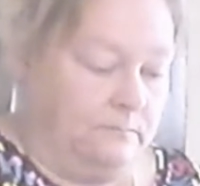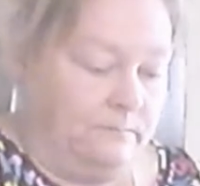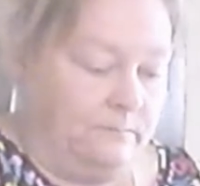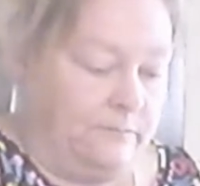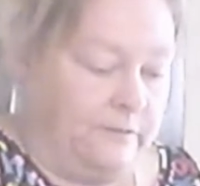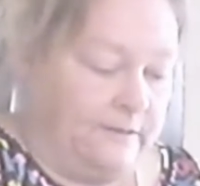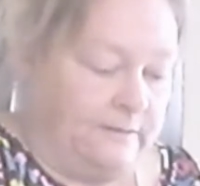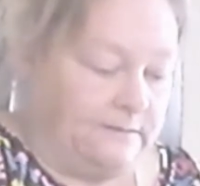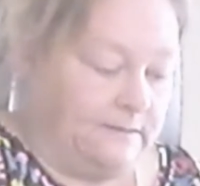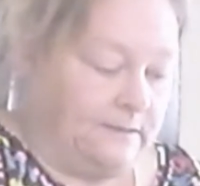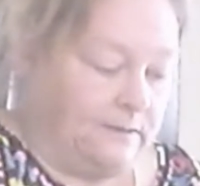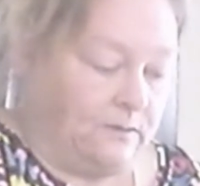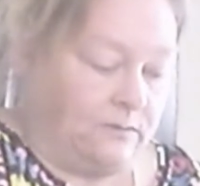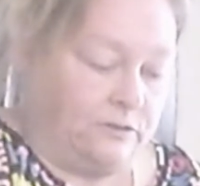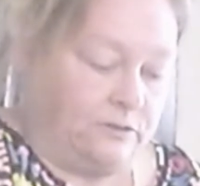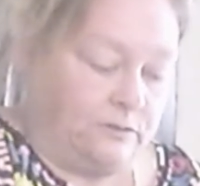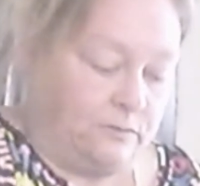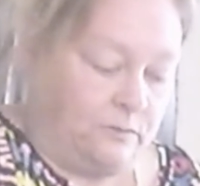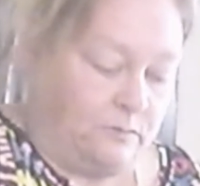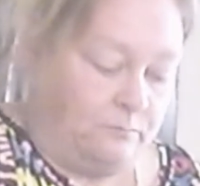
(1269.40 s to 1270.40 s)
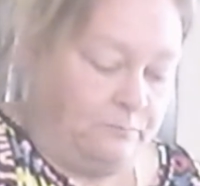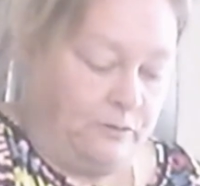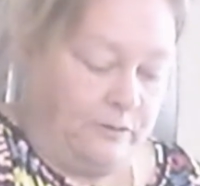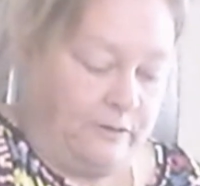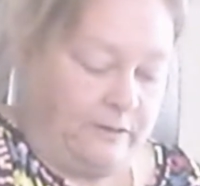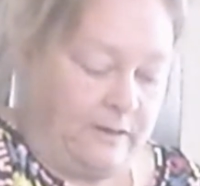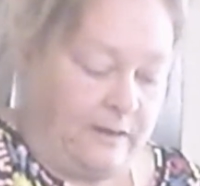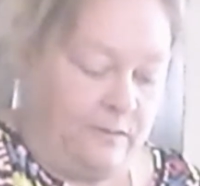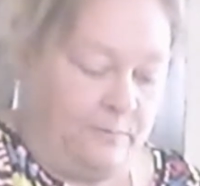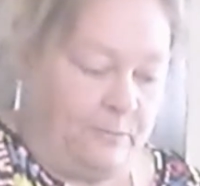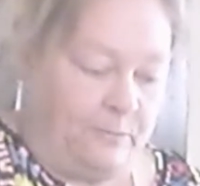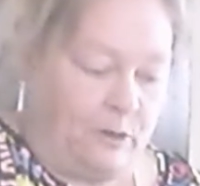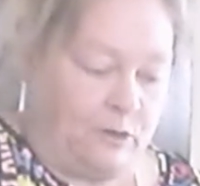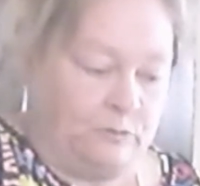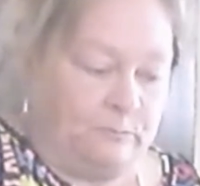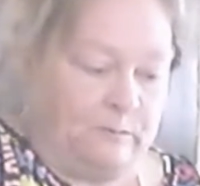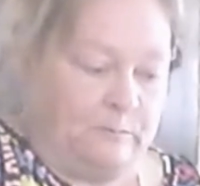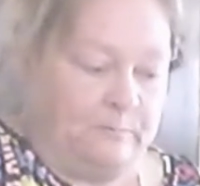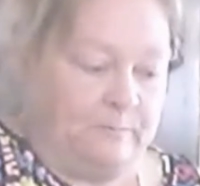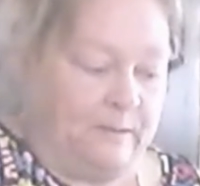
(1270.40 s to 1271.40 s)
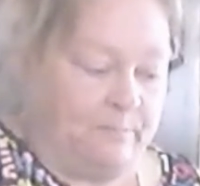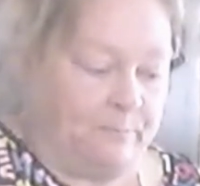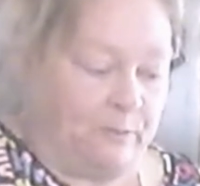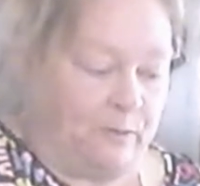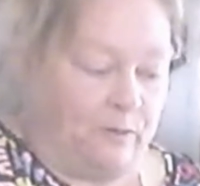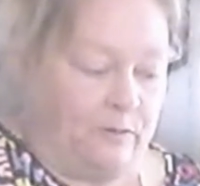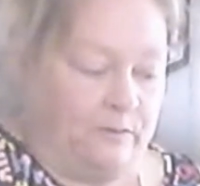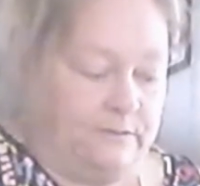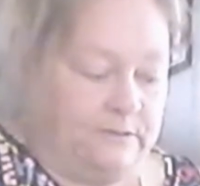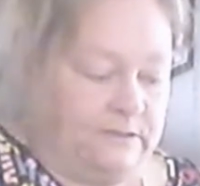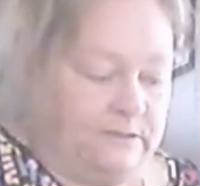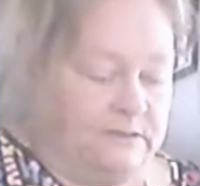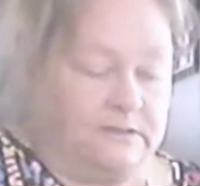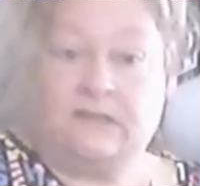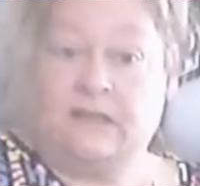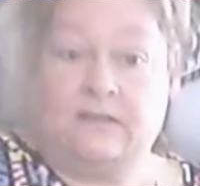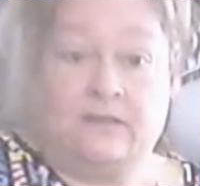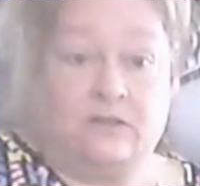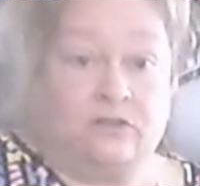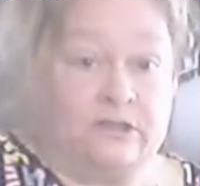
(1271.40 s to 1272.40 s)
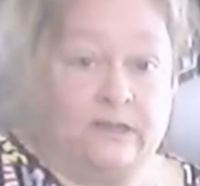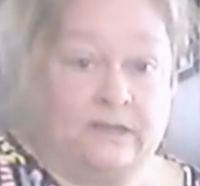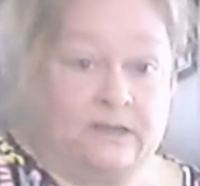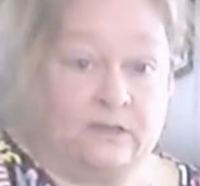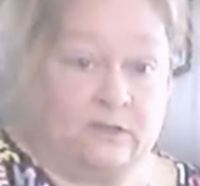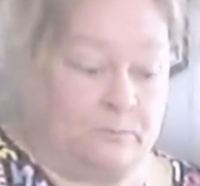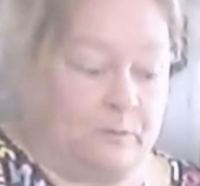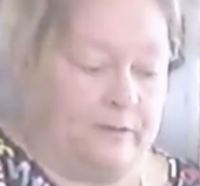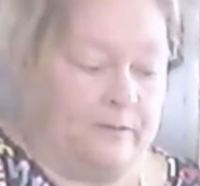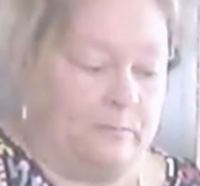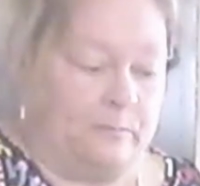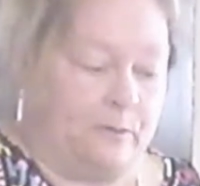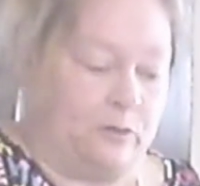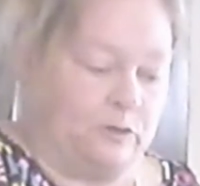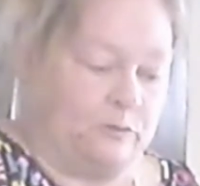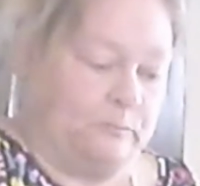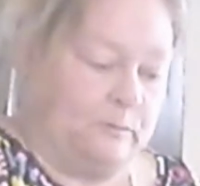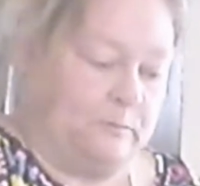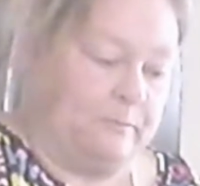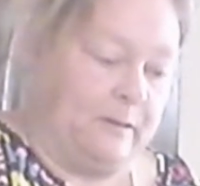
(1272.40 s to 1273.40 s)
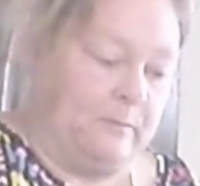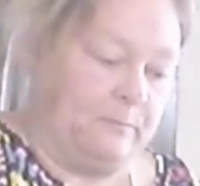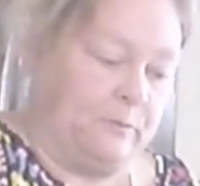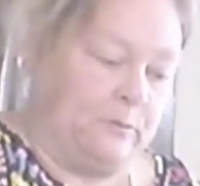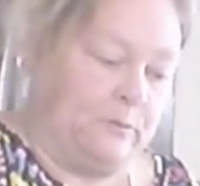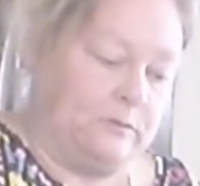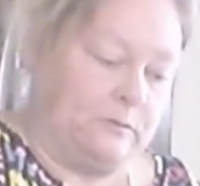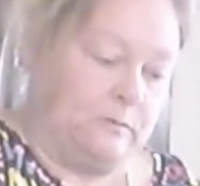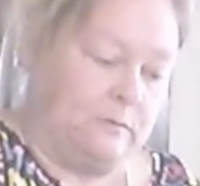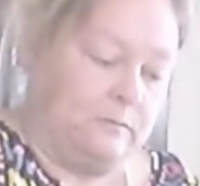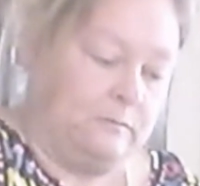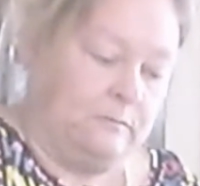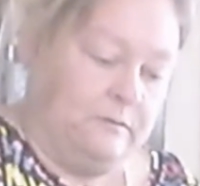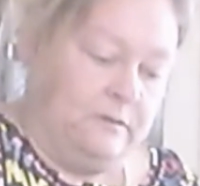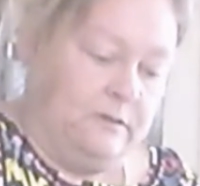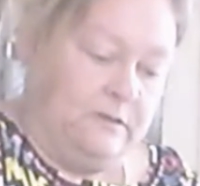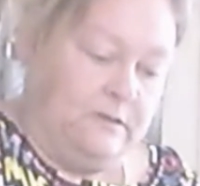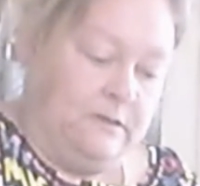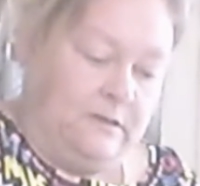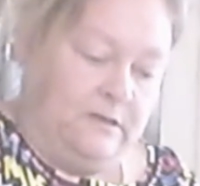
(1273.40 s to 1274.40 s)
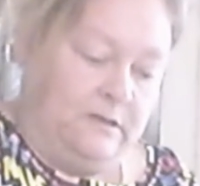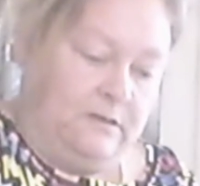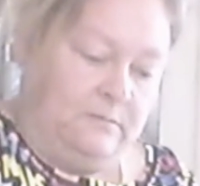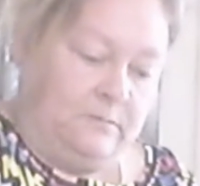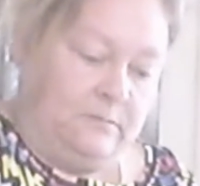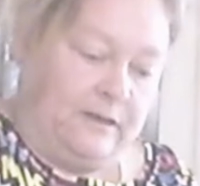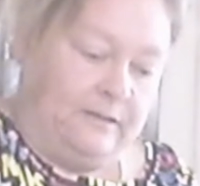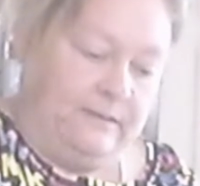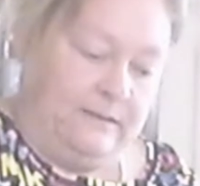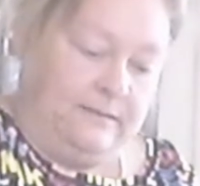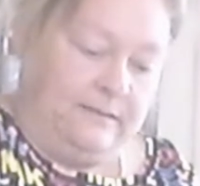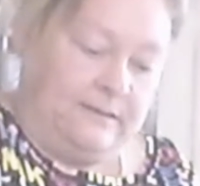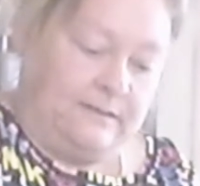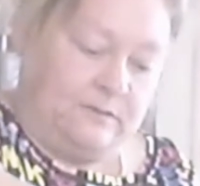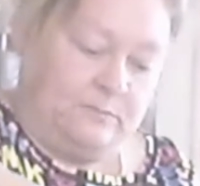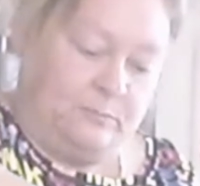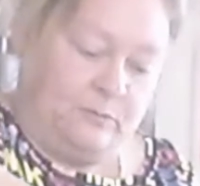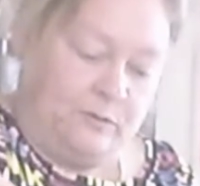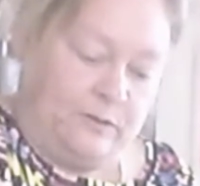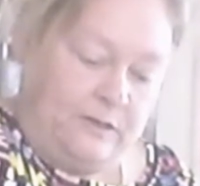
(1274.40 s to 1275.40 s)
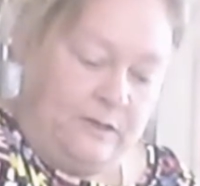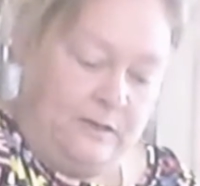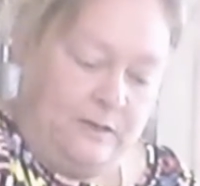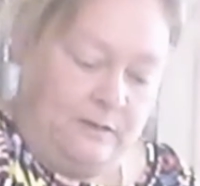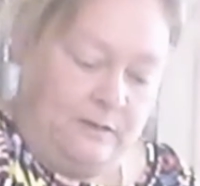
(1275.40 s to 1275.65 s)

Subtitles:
things there. So put it on the parchment paper. It didn't say that you had to spray the parchment paper, so. But I think that's pretty